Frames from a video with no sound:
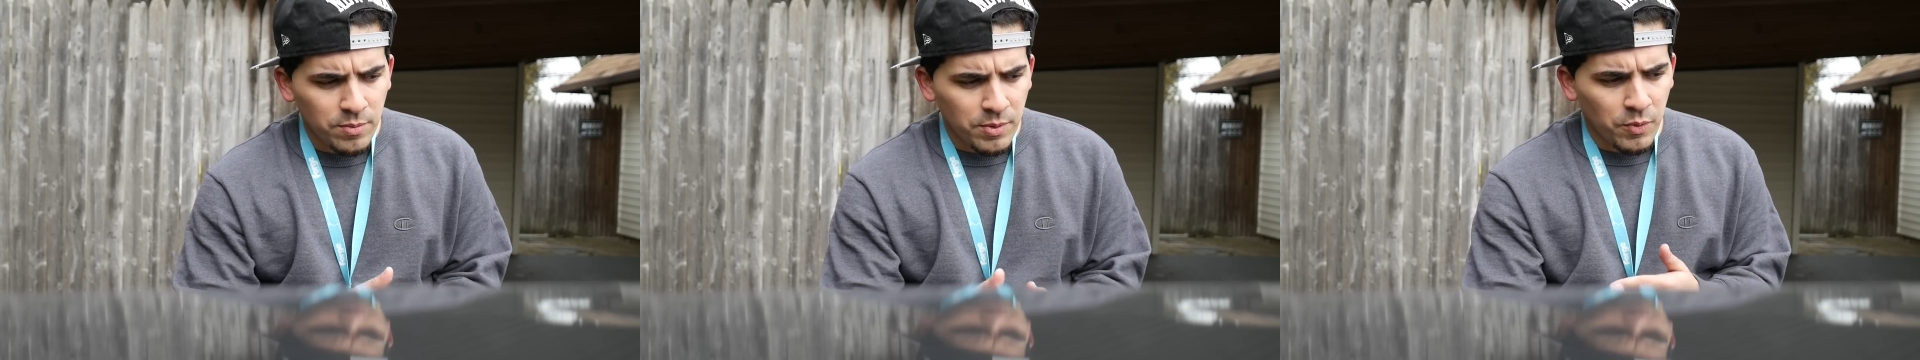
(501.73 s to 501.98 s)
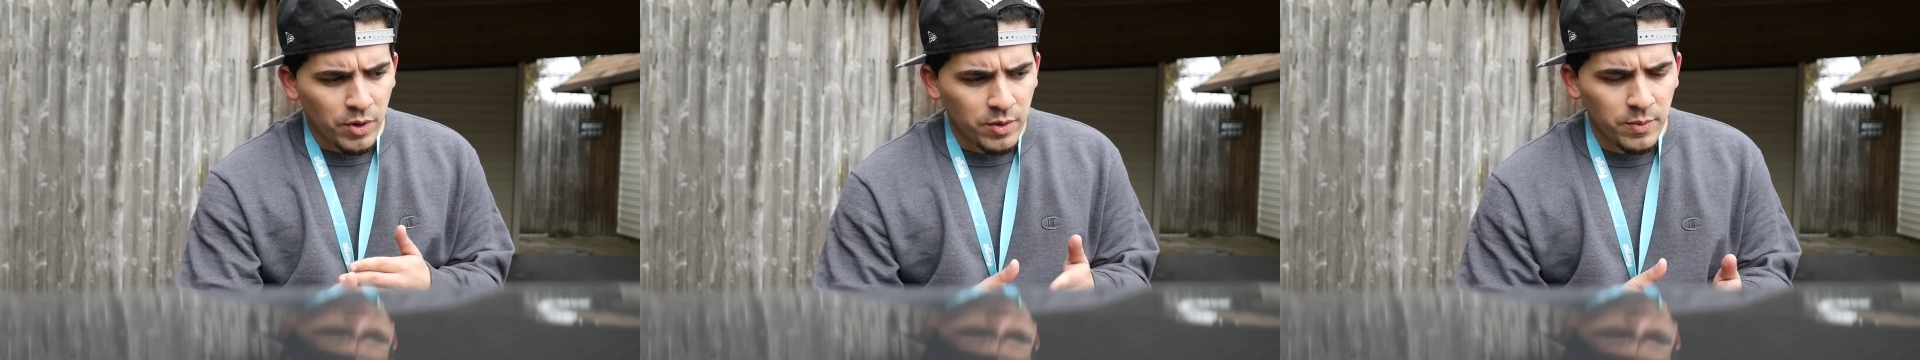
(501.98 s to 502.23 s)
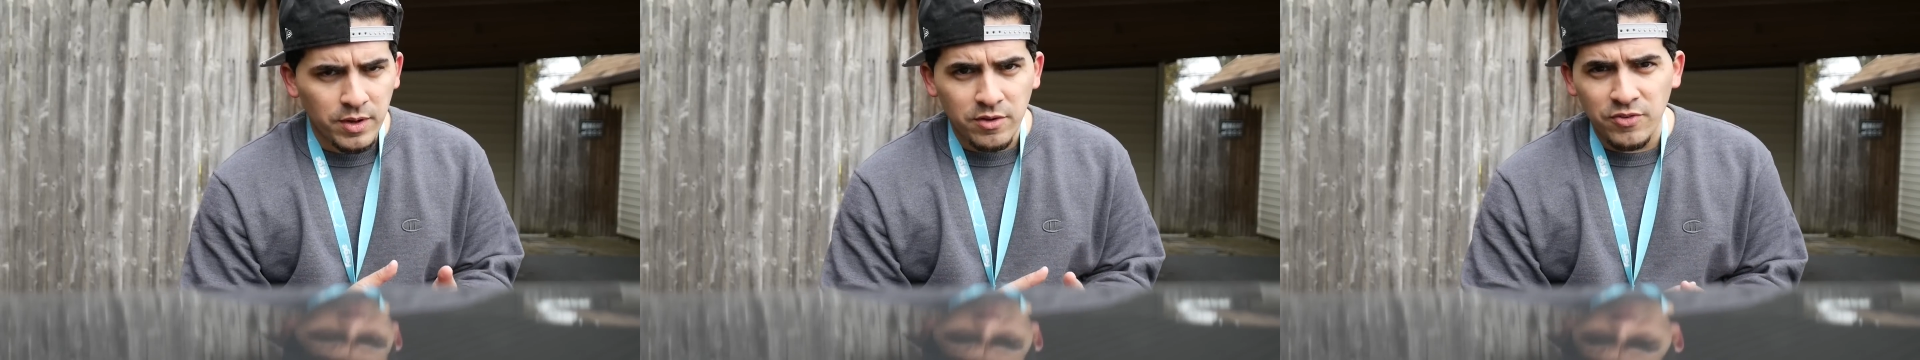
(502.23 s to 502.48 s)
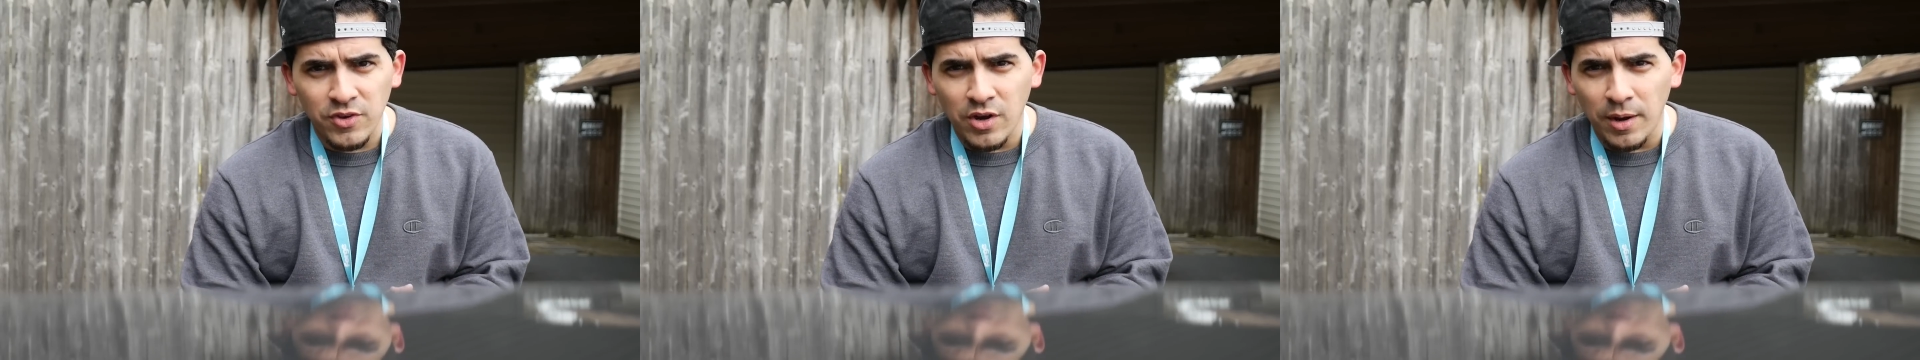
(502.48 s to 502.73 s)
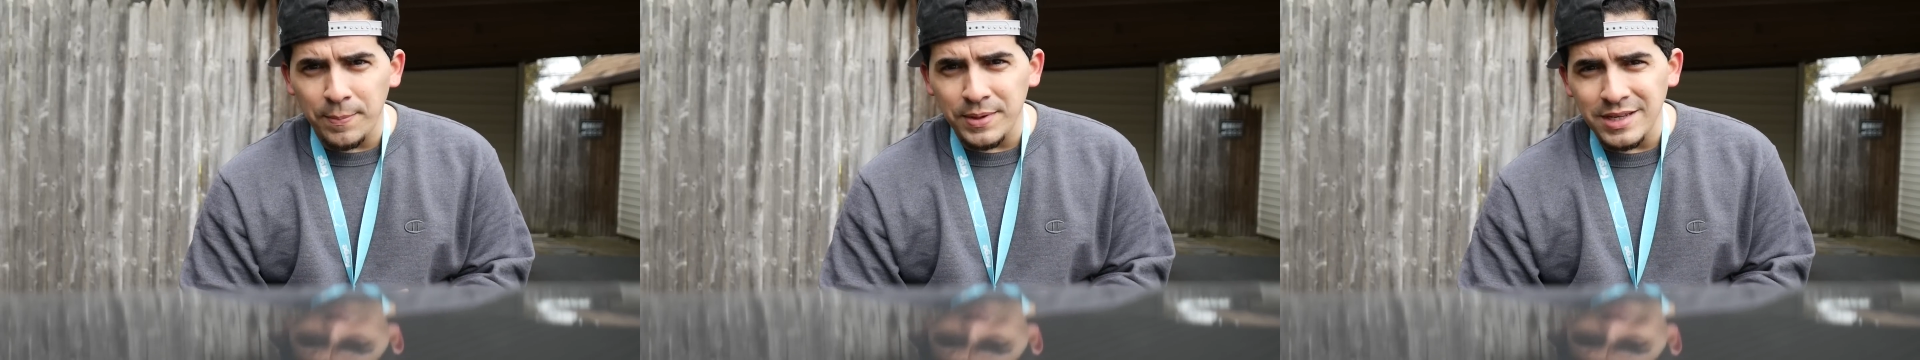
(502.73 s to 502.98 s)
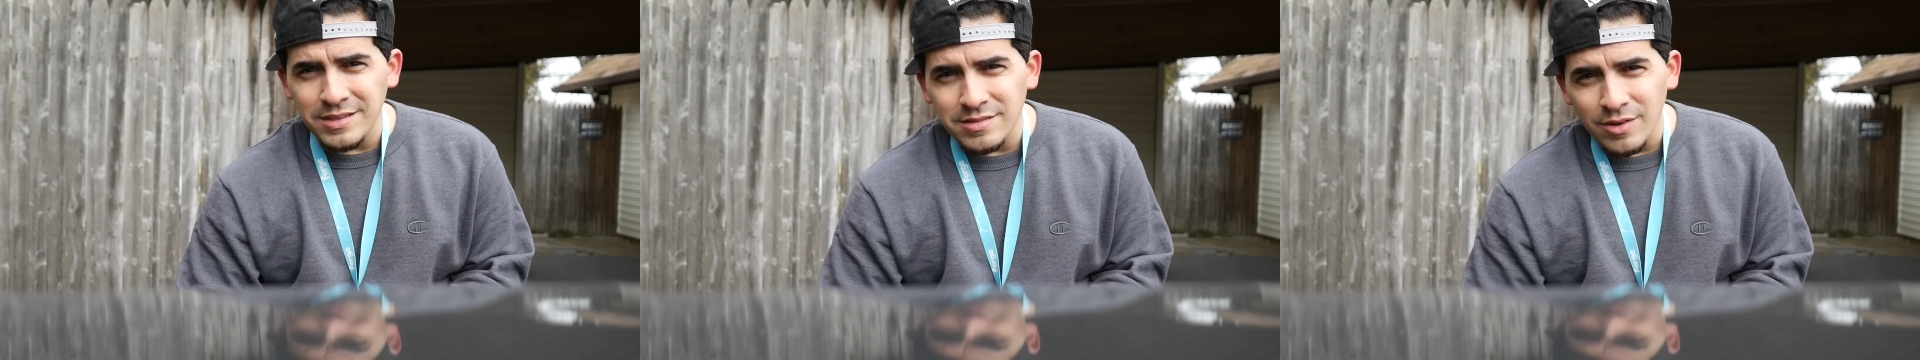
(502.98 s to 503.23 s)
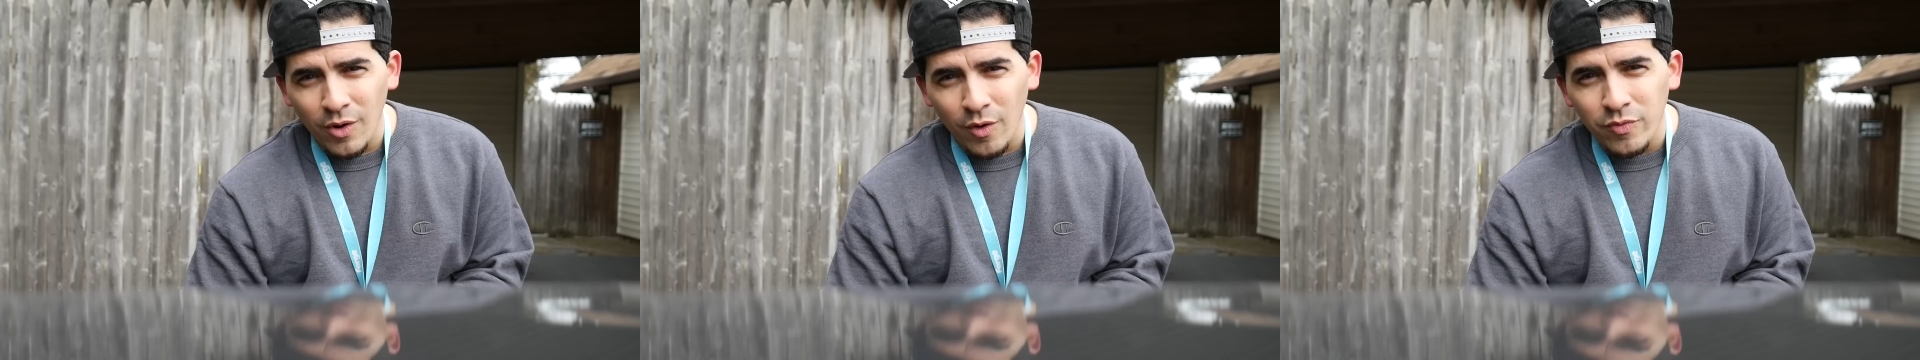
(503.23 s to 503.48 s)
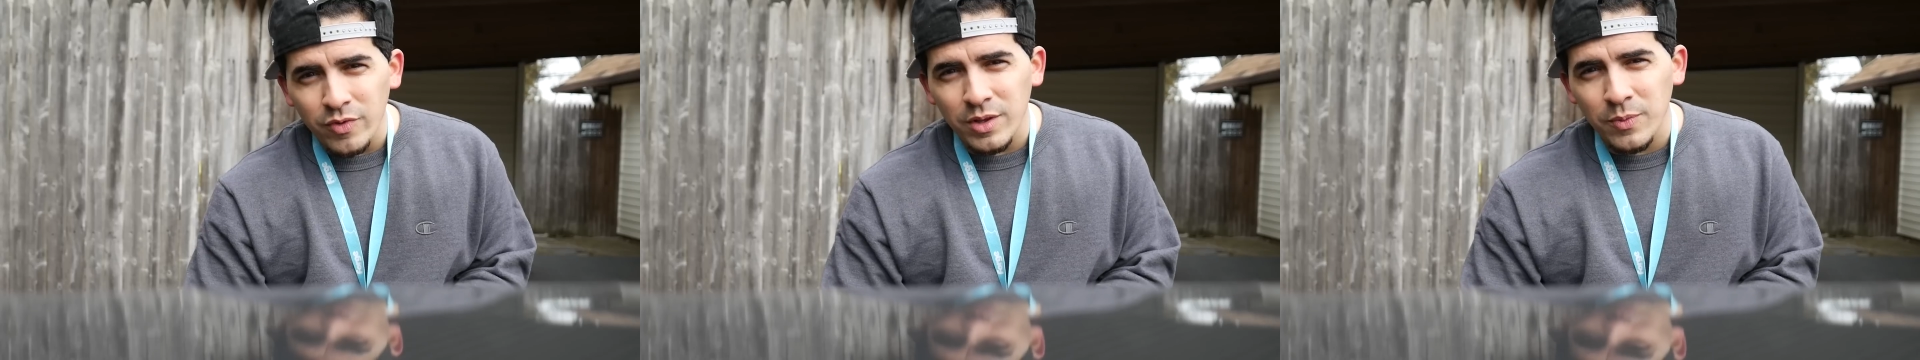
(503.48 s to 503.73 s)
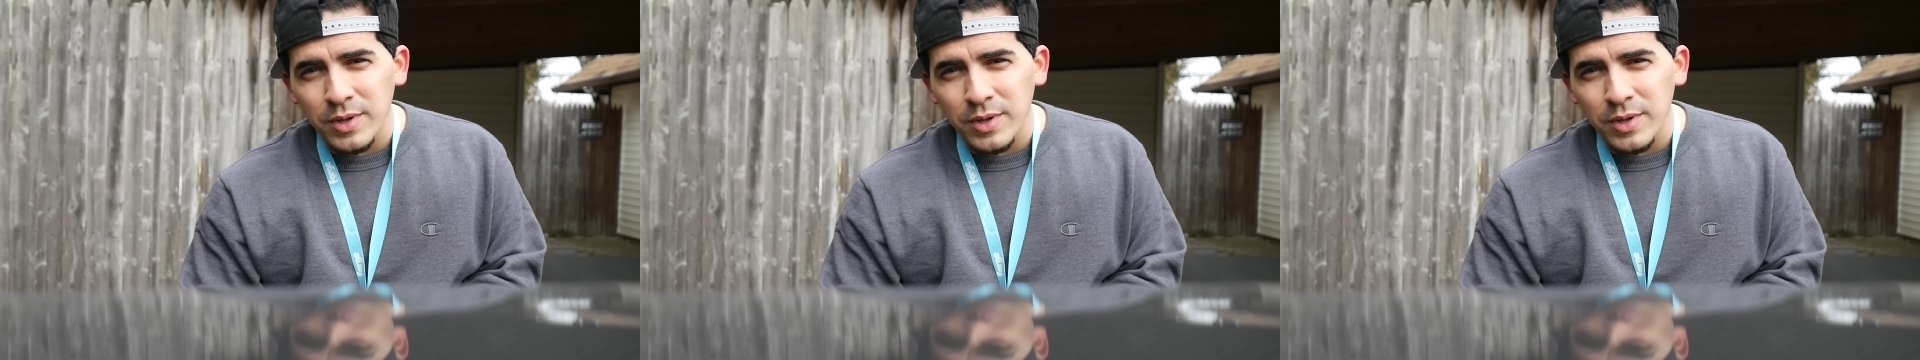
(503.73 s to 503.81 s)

we've been working with a few companies, so hopefully